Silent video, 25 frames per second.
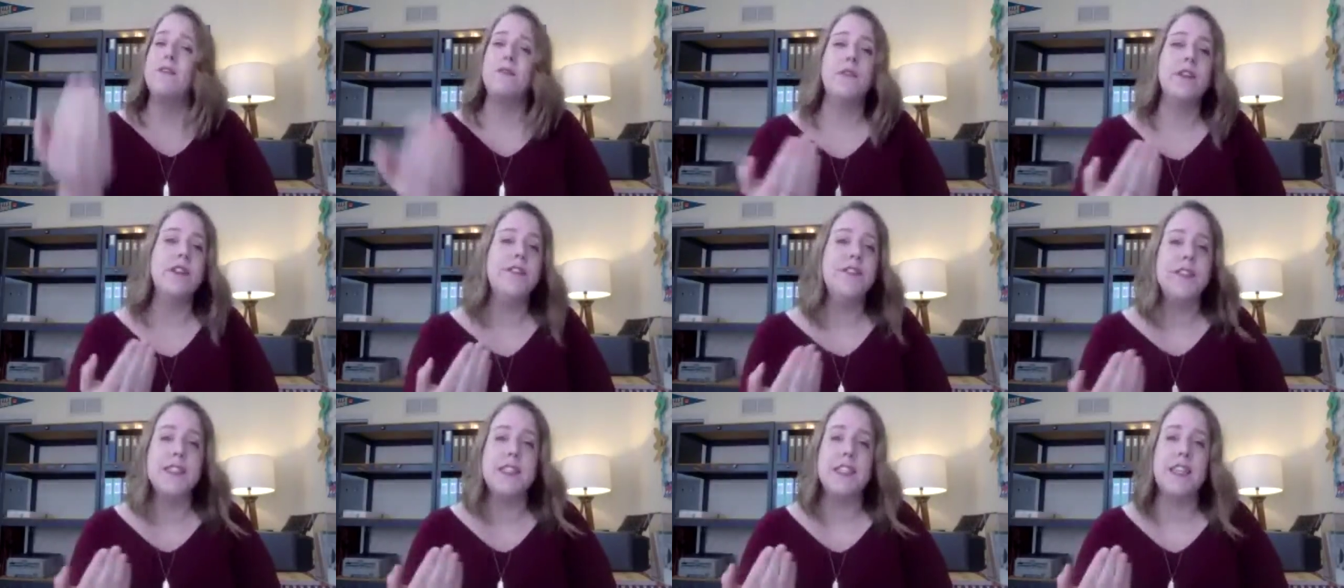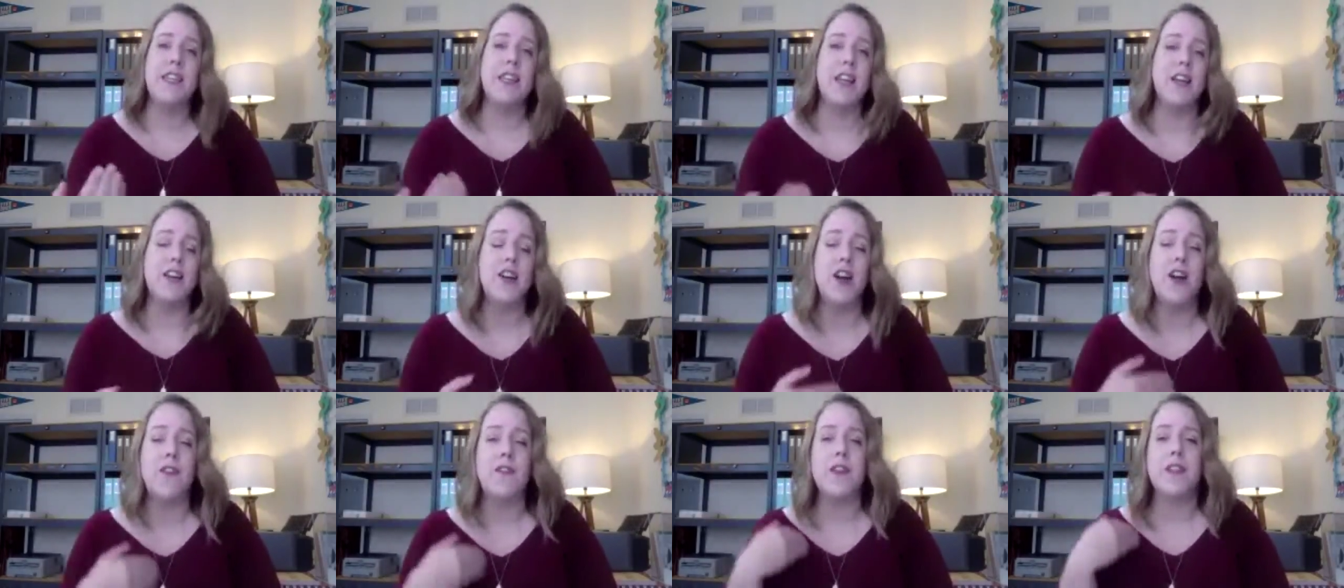revisiting
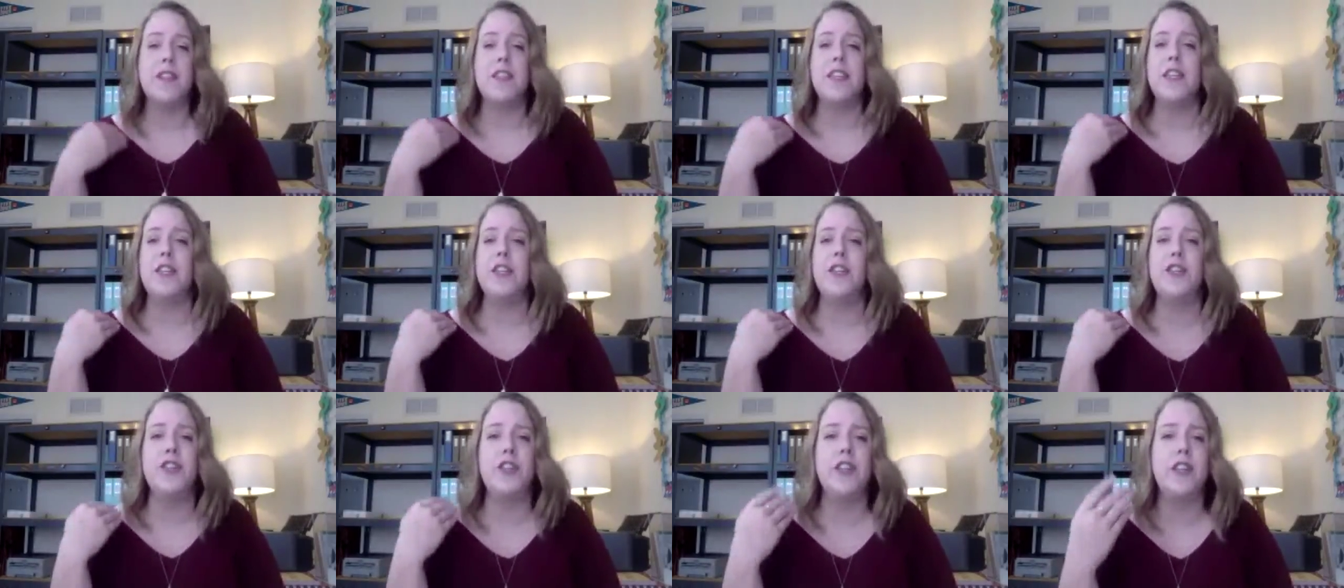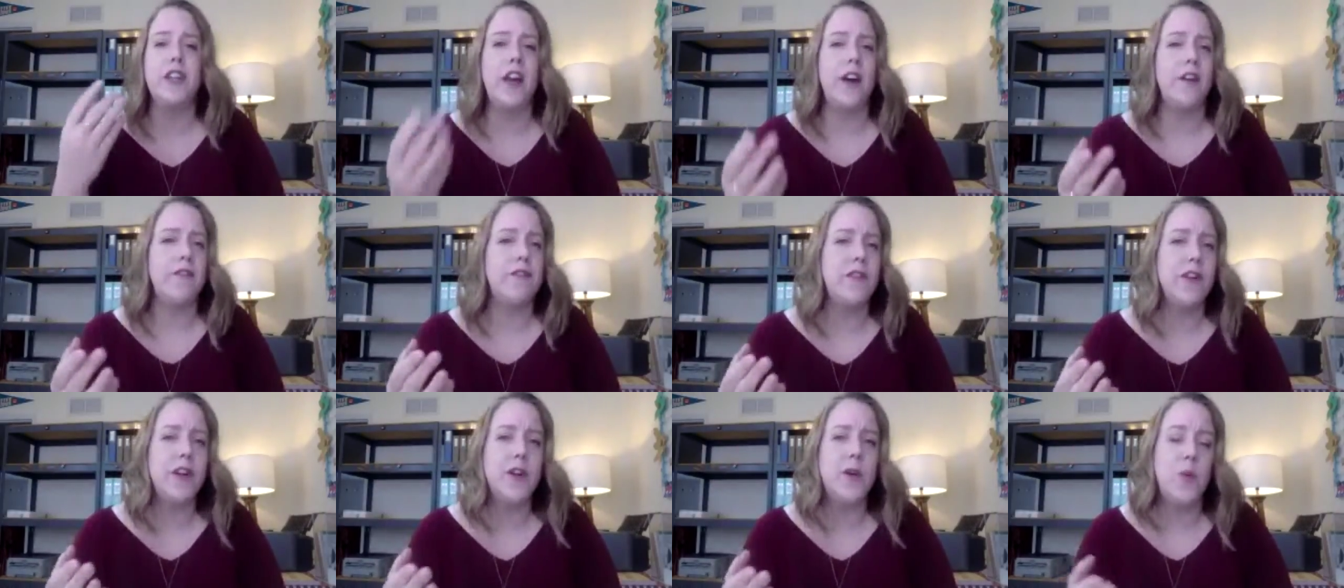that conversation
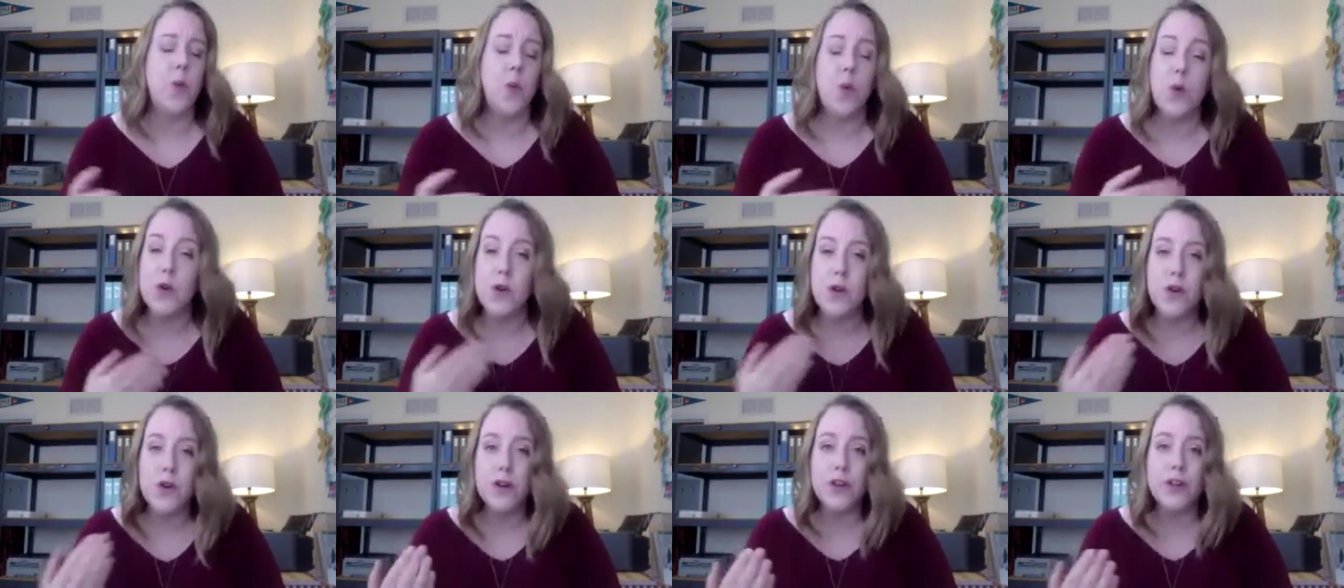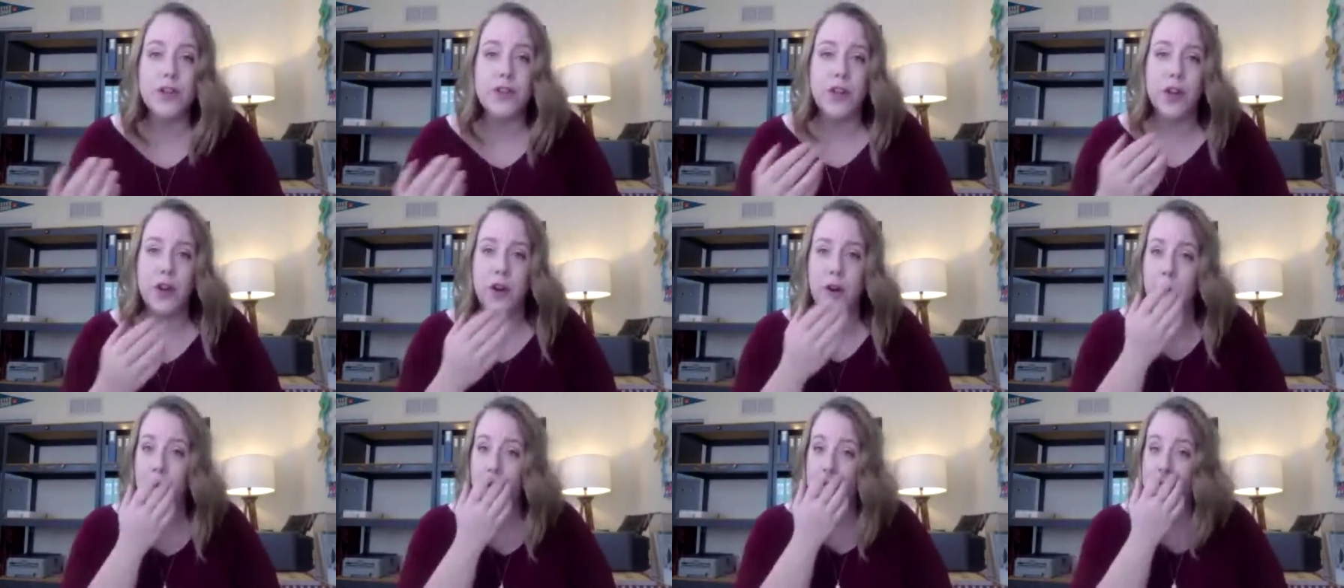every quarter or
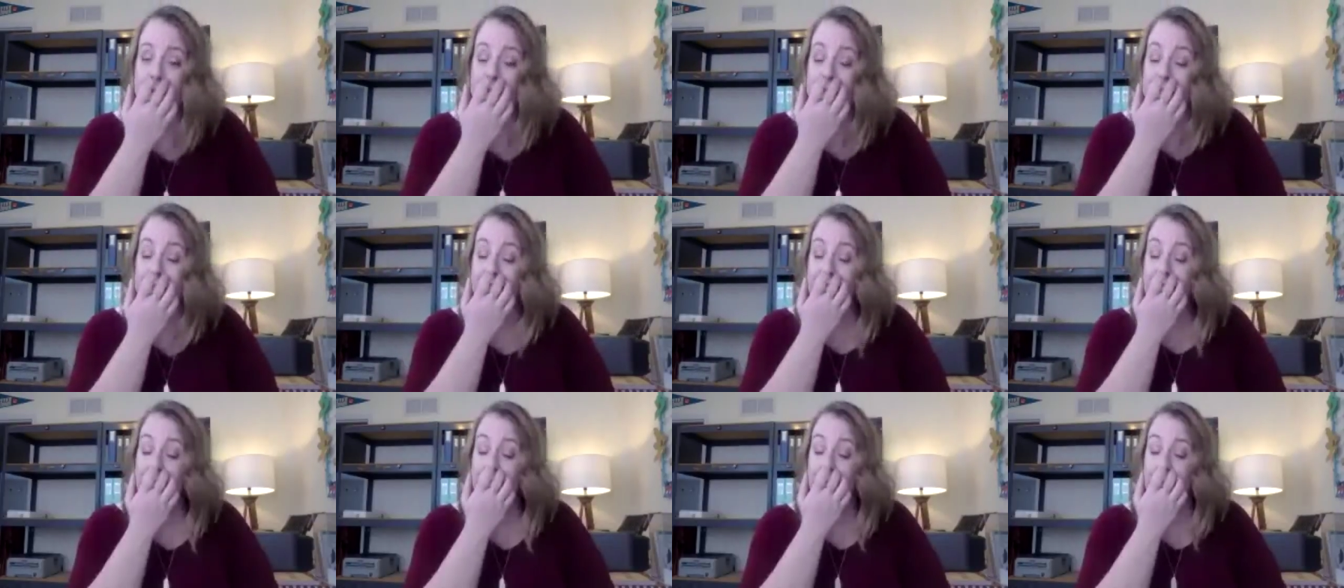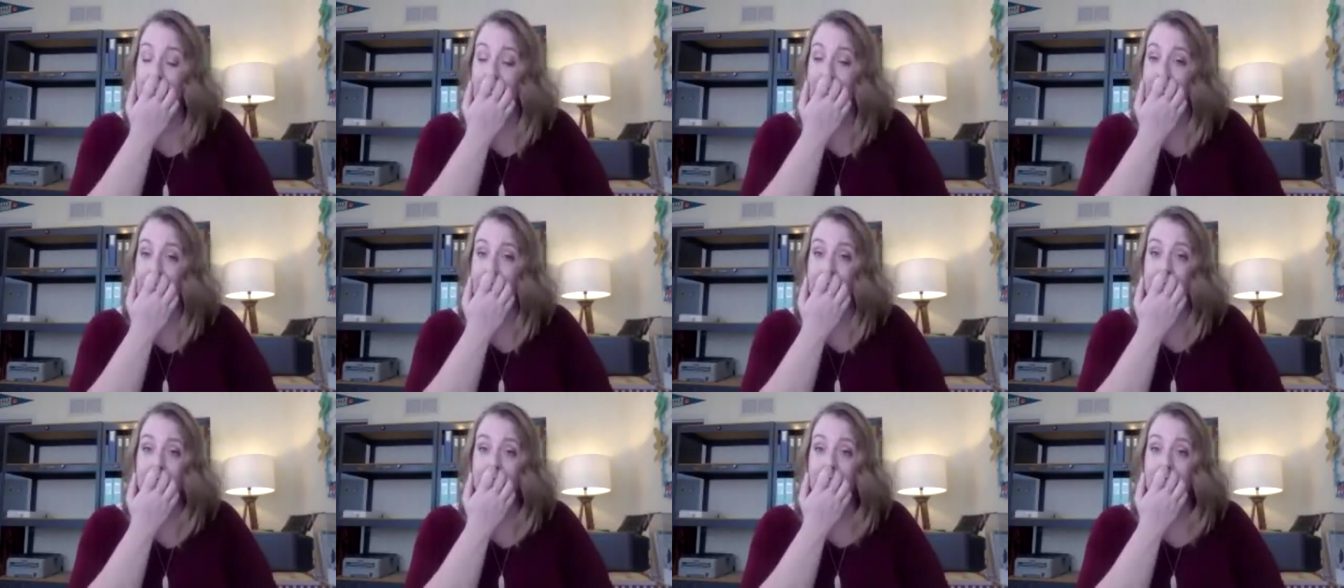so, every 6 months,